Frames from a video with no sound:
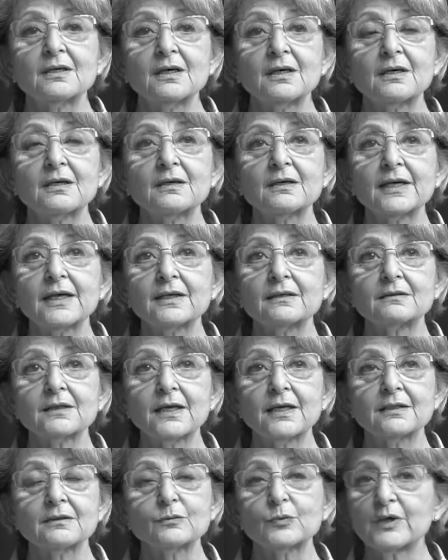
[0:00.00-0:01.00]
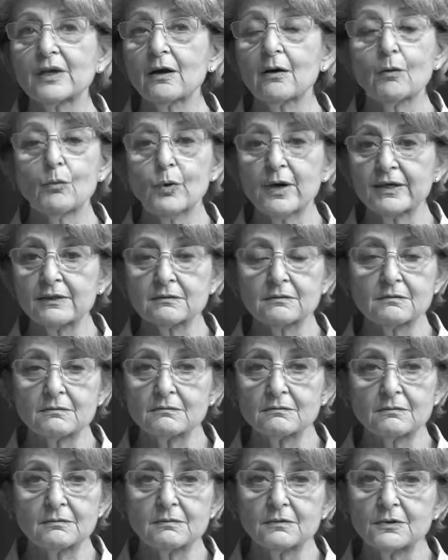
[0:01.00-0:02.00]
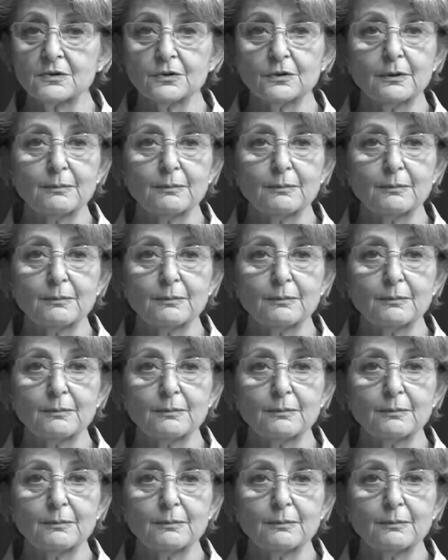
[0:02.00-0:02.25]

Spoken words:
And we all went to